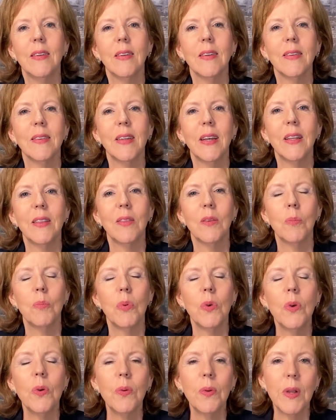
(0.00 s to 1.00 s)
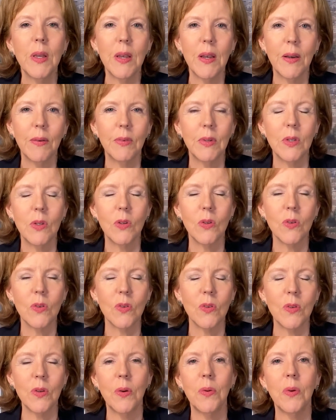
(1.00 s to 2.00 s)
let the beauty of it just
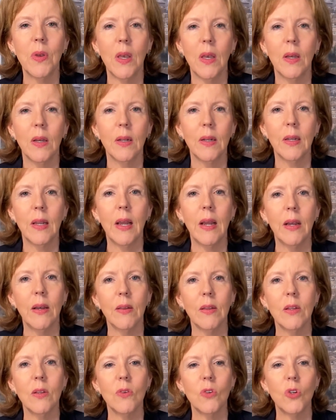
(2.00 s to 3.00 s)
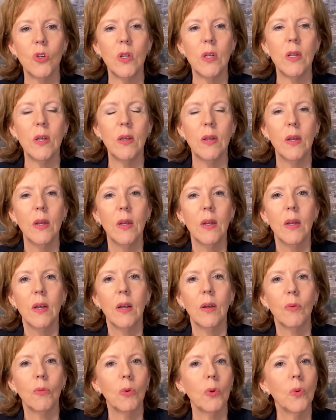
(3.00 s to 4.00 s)
soak in. How that
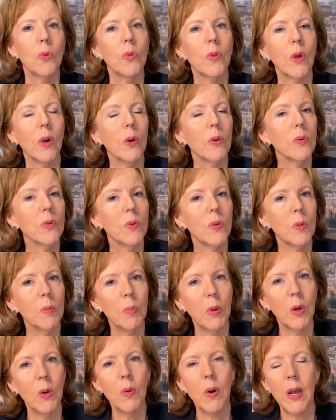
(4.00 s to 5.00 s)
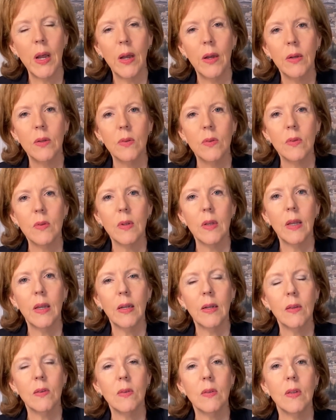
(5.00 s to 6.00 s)
Ruth goes to Boaz,
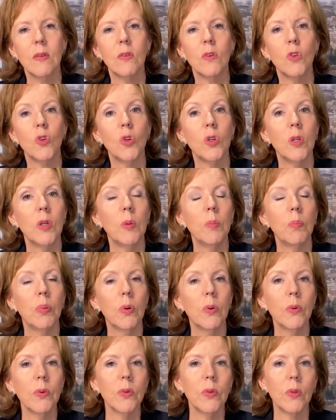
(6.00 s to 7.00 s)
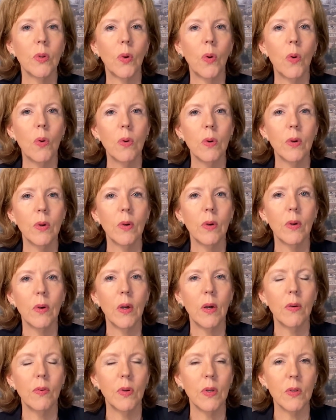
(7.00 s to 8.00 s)
and it says that she pulls the corner
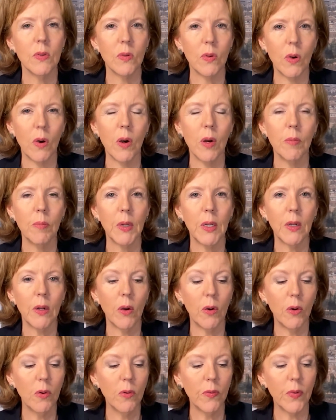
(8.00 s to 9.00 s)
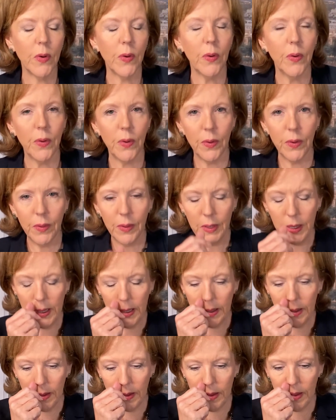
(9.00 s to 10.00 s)
of his garment over her
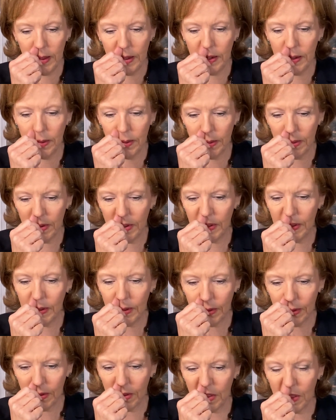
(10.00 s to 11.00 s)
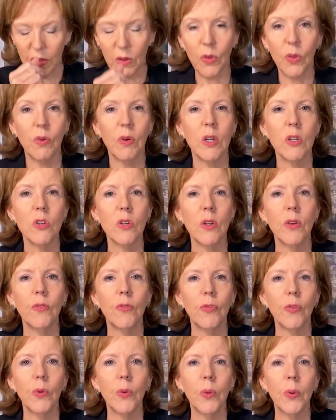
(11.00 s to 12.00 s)
there on the threshing
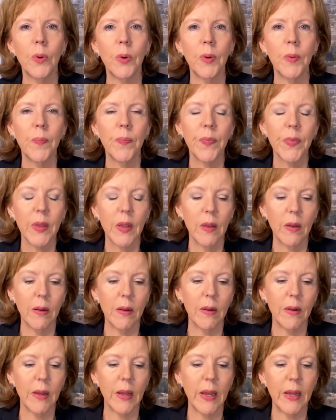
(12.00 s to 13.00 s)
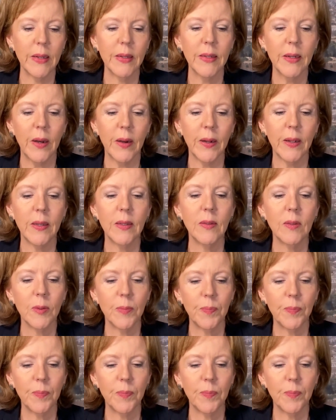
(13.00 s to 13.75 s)
floor at night.